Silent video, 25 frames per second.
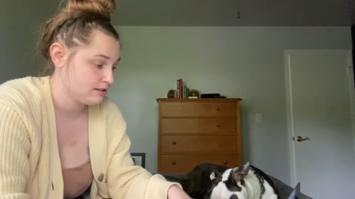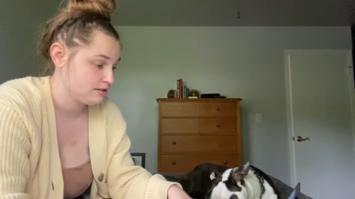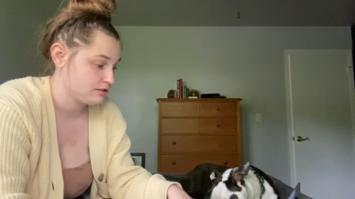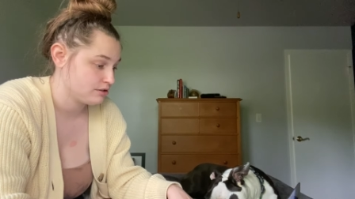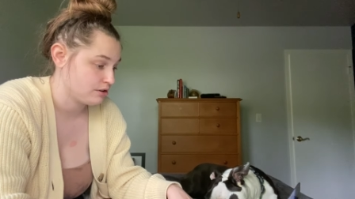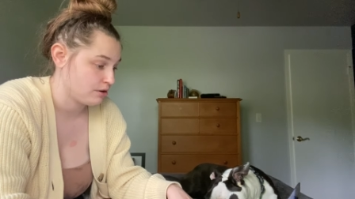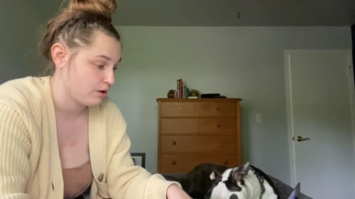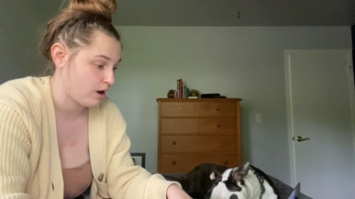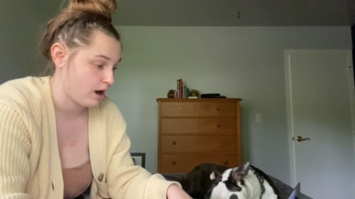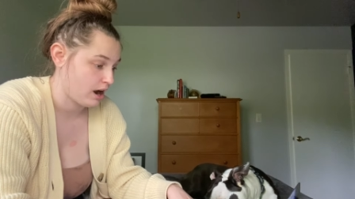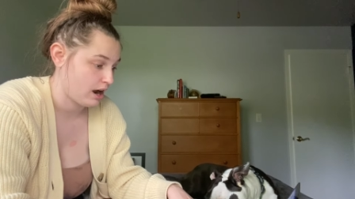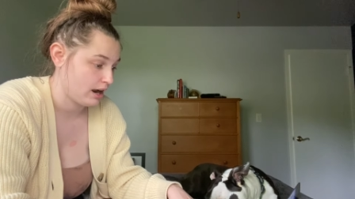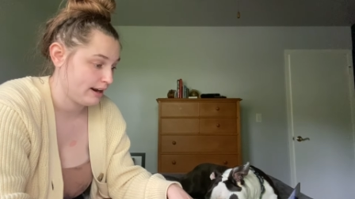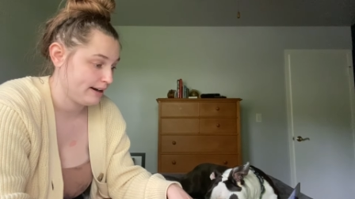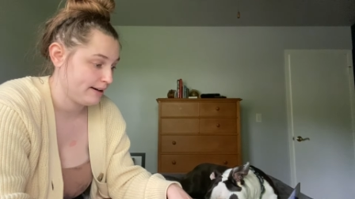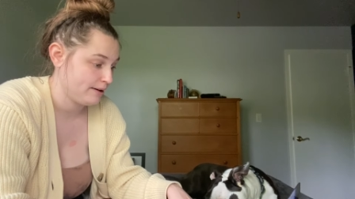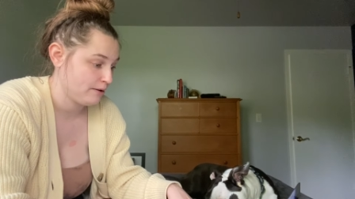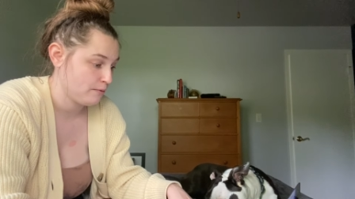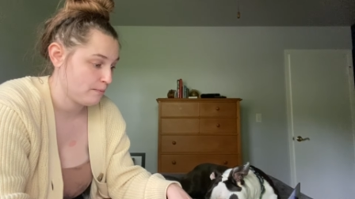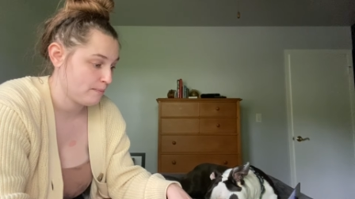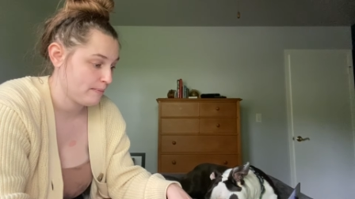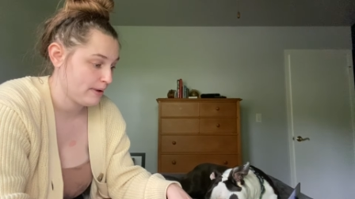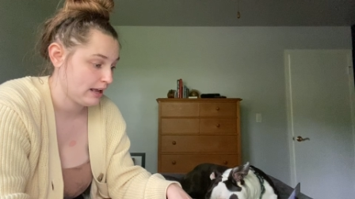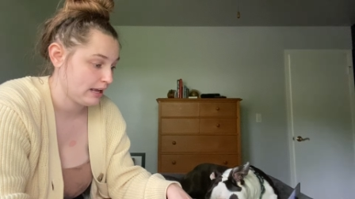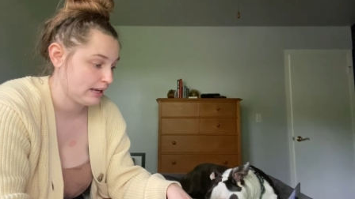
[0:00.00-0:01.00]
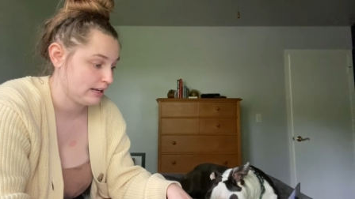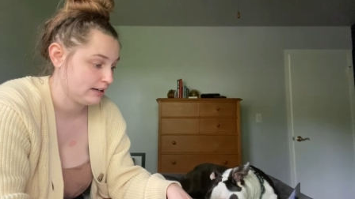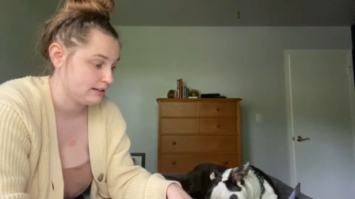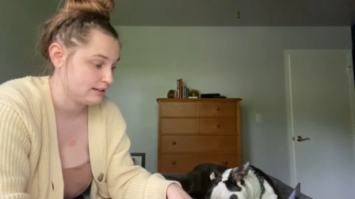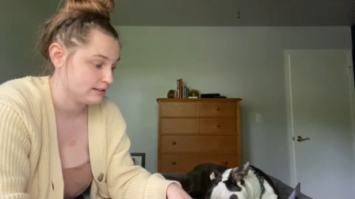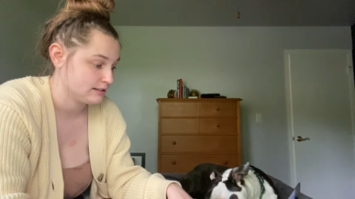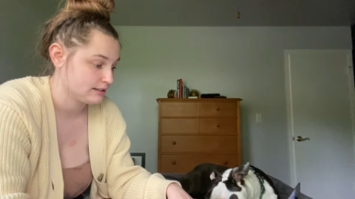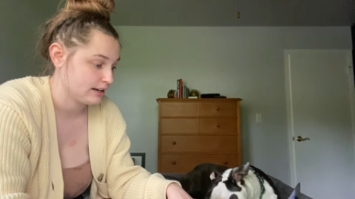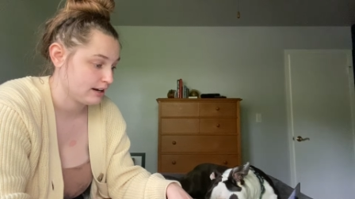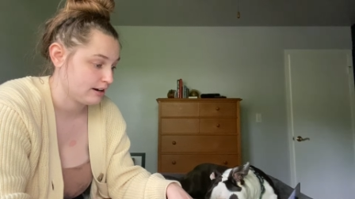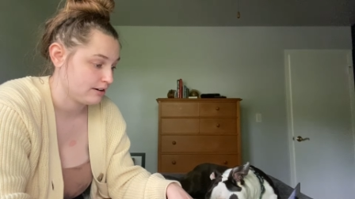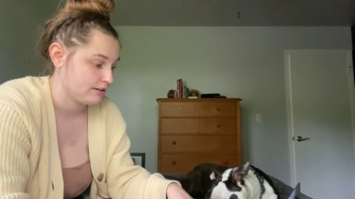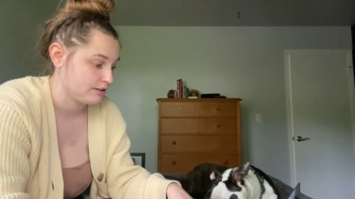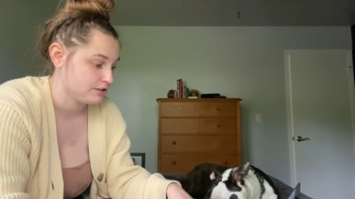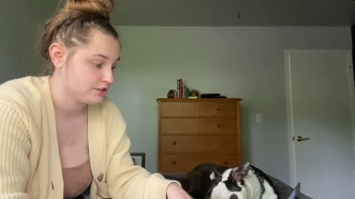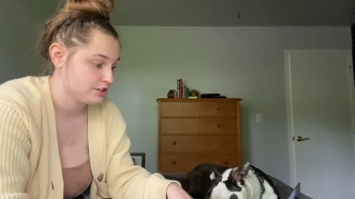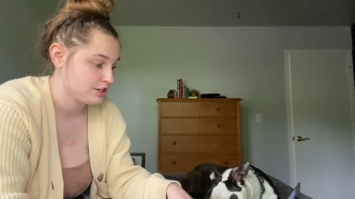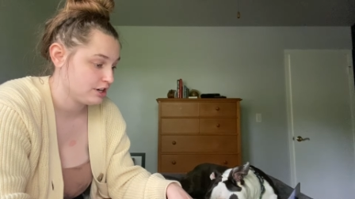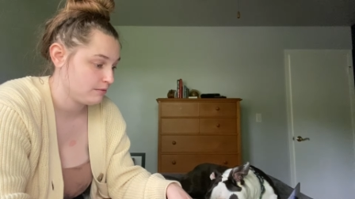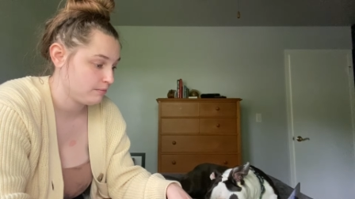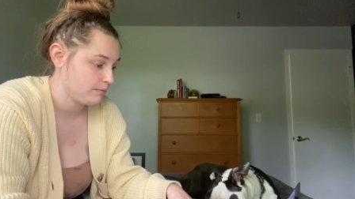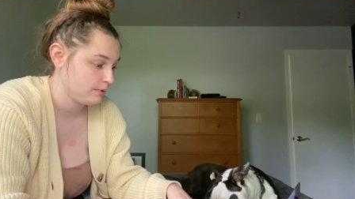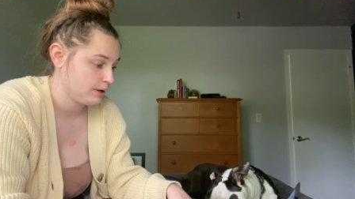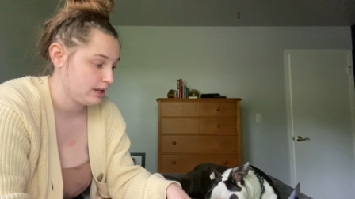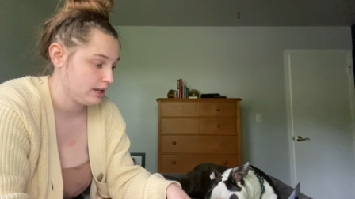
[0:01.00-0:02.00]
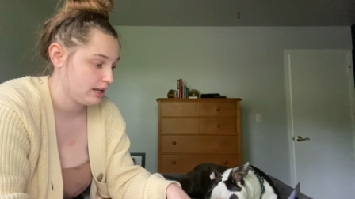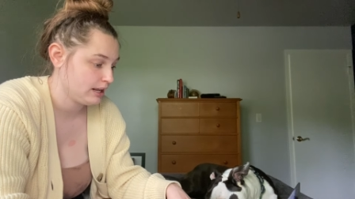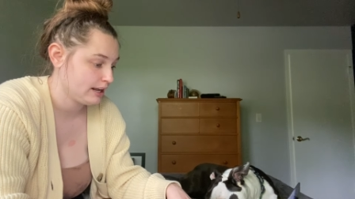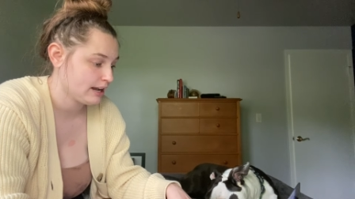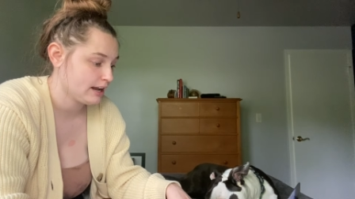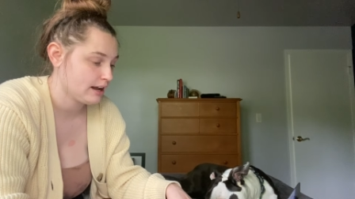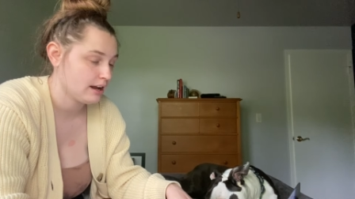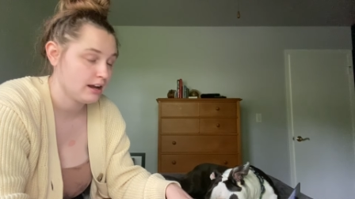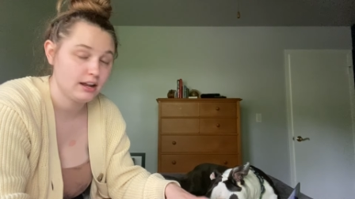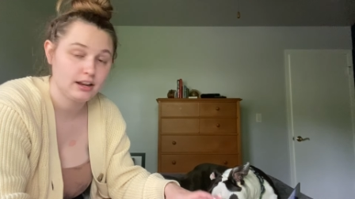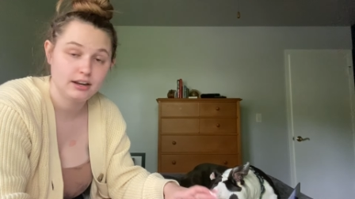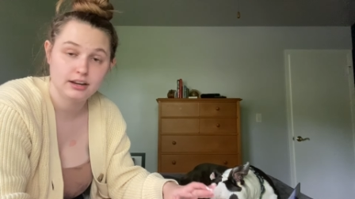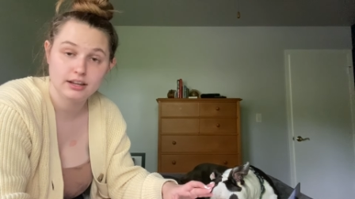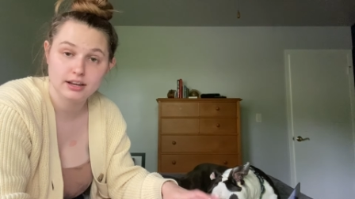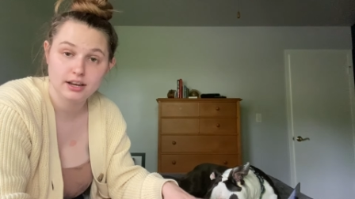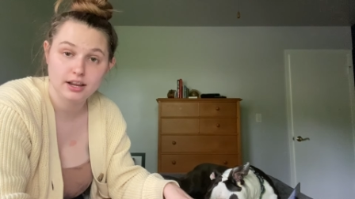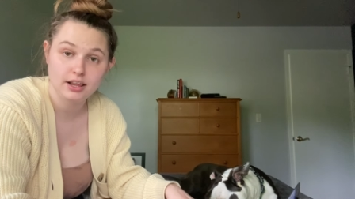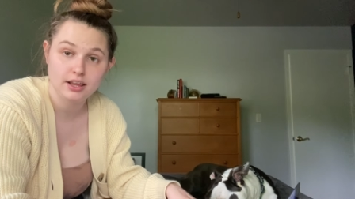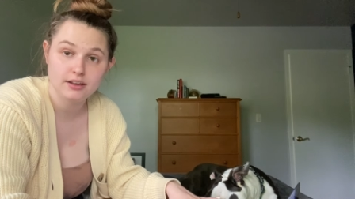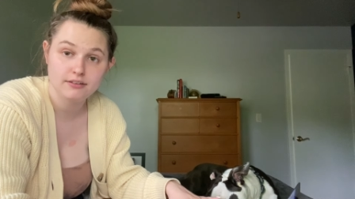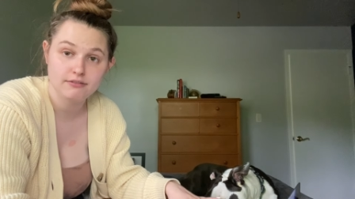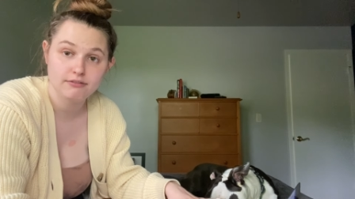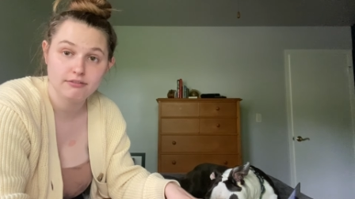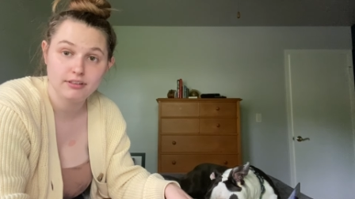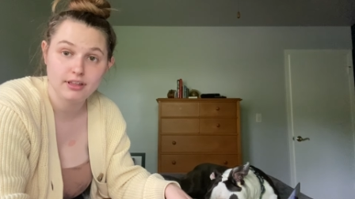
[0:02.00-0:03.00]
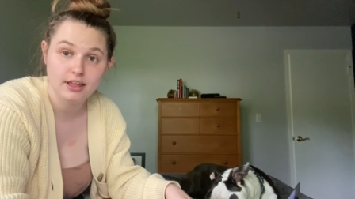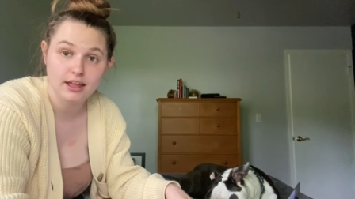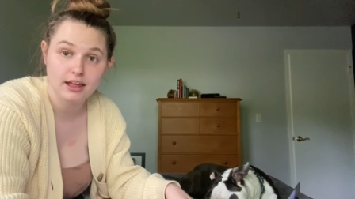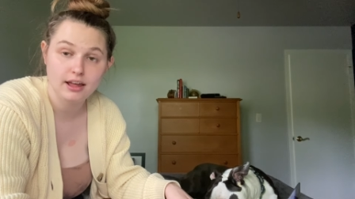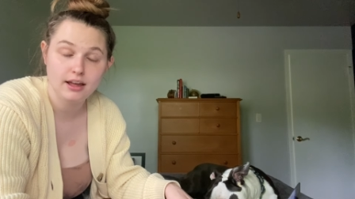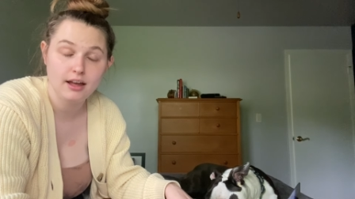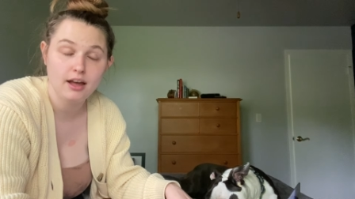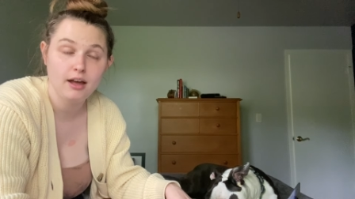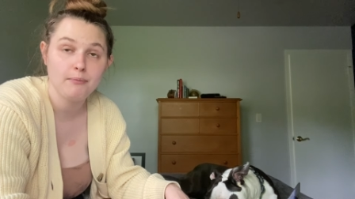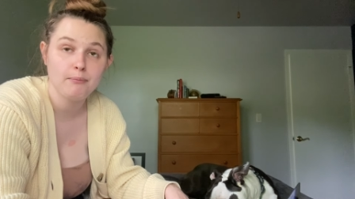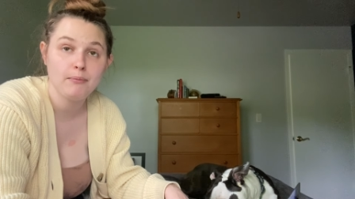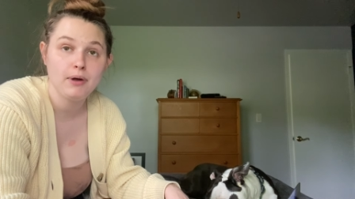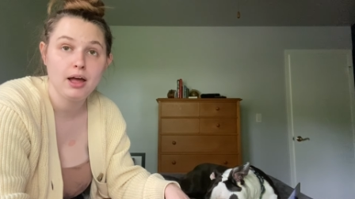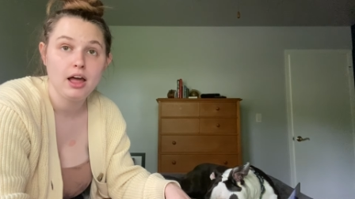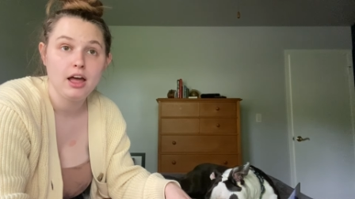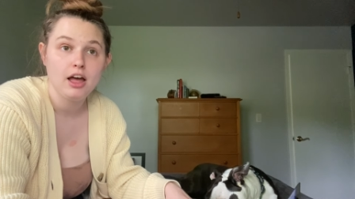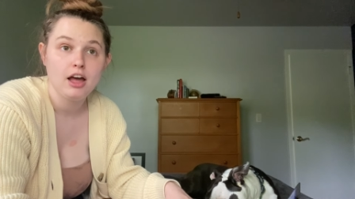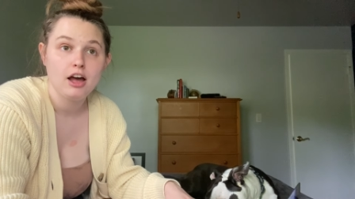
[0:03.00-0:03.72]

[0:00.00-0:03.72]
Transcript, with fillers: so I don't pay discounted shipping on any of them.